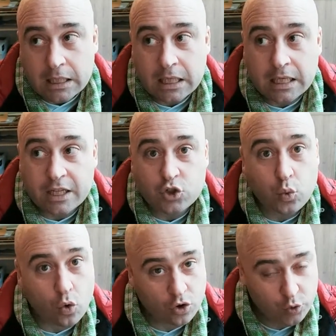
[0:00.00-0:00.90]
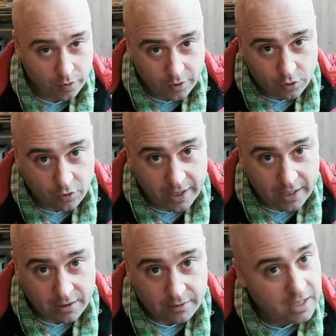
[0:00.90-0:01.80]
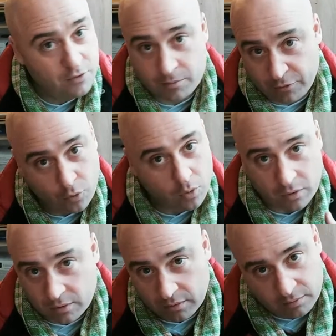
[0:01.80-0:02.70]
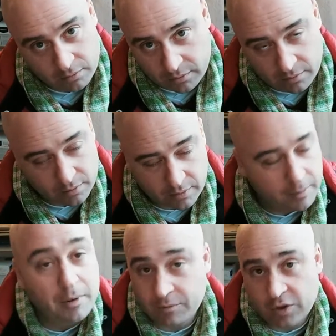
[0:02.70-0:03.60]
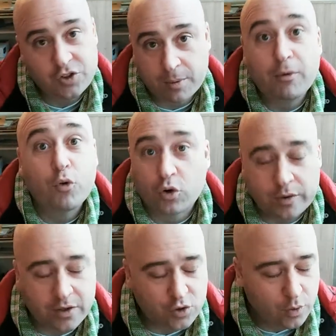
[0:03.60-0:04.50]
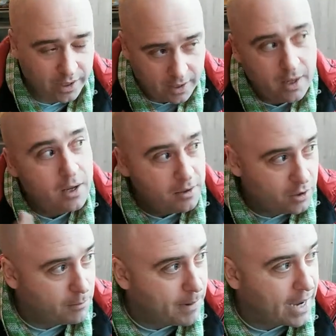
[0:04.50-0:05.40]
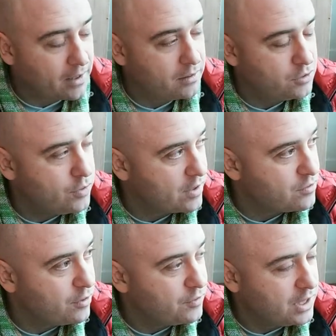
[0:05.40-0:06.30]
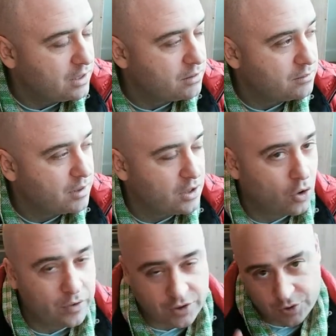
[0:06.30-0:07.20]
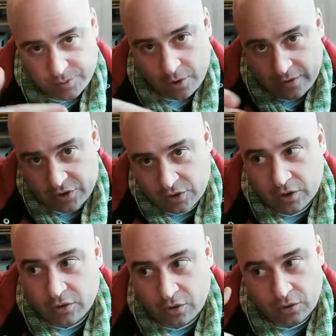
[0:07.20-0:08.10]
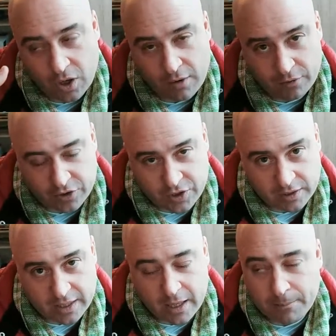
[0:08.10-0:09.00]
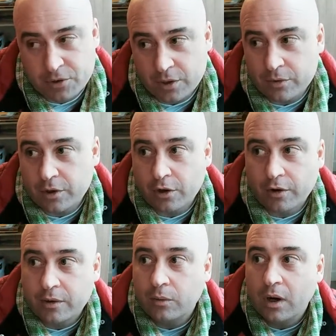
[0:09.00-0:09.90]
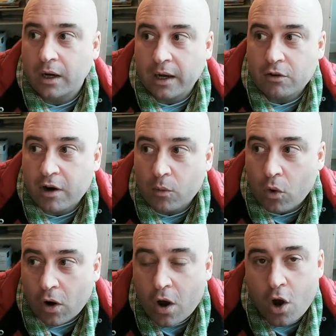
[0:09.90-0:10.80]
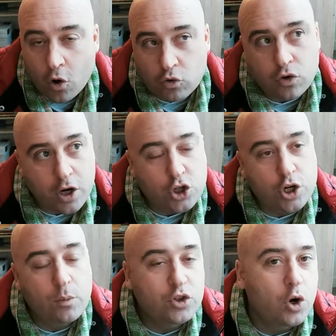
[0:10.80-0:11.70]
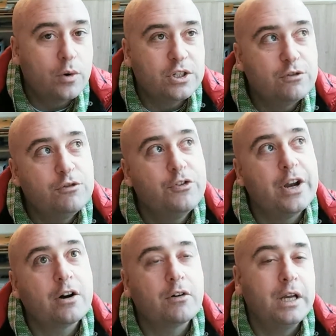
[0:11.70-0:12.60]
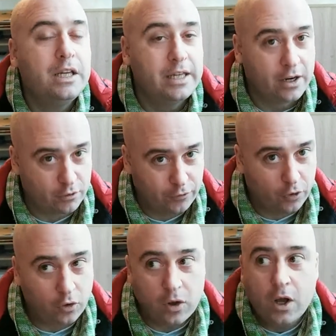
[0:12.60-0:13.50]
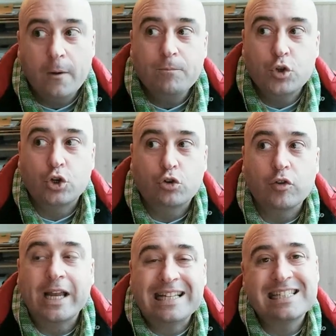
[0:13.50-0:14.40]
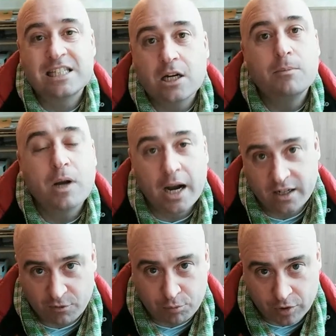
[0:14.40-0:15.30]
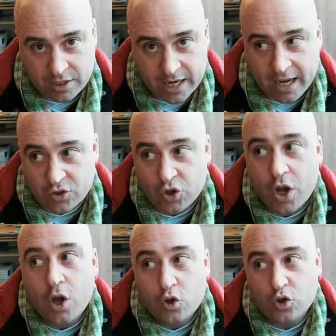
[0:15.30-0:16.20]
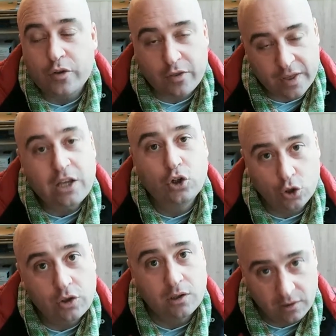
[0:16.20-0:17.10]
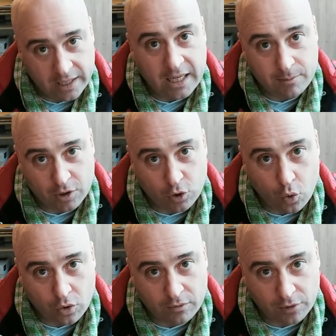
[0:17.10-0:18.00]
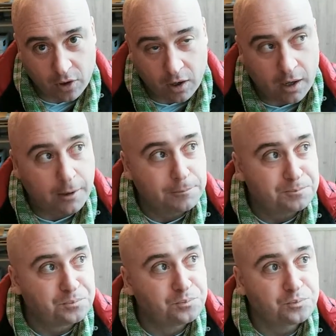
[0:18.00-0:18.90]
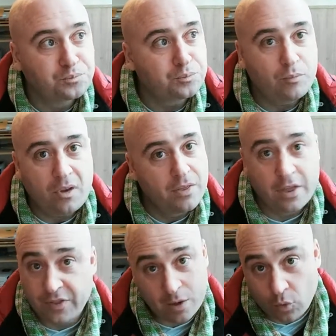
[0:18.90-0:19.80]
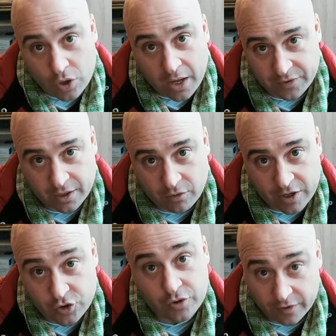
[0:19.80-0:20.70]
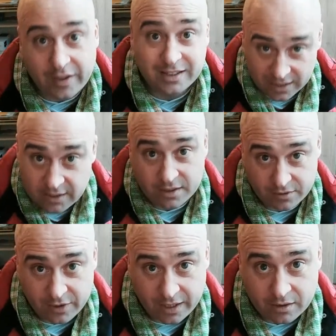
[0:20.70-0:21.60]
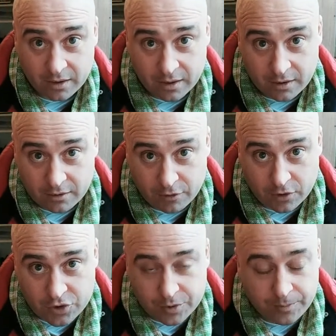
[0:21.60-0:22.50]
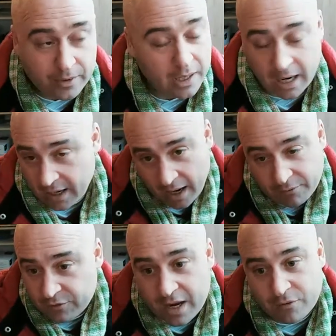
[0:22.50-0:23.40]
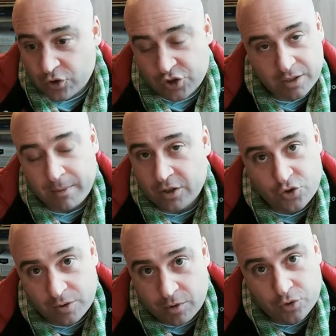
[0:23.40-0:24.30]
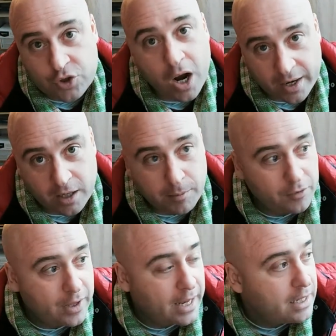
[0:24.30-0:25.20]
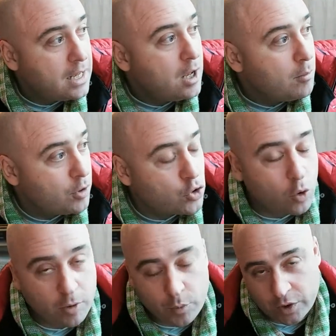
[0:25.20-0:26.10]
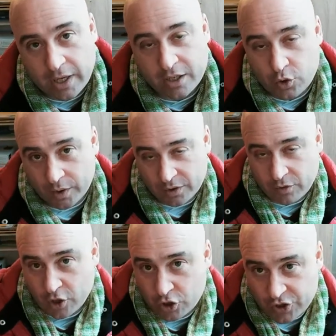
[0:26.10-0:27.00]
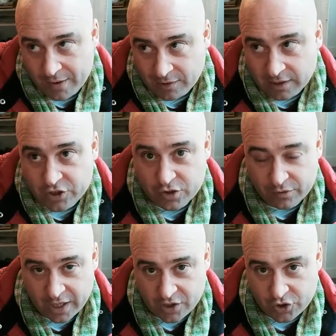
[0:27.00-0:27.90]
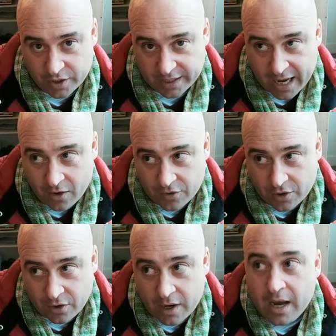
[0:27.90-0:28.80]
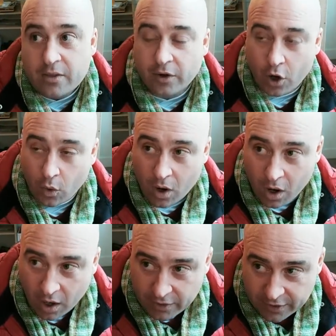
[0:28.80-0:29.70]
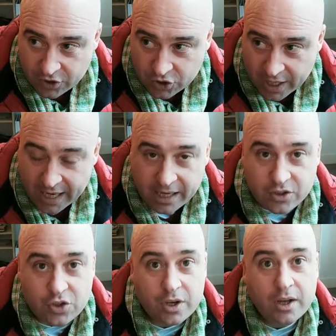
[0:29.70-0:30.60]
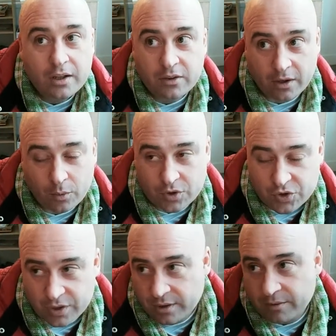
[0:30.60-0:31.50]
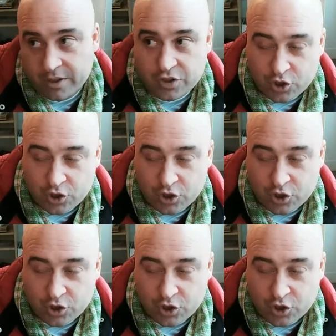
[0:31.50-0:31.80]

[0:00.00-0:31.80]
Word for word: in its wars with Ukraine, even before, uh, let's say before 2020, you know, back 2015 and, and all this, all these little conflicts that led up to the current uh, war. Russia was always very careful to create some kind of pretext so that they could claim in a court of law that they were not the aggressor, that they didn't invade first. Uh, I've never seen mainstream news talking about that. But normally, when you get into it, the Russians have a list of dates on a calendar, like, oh, on this date, there was uh, this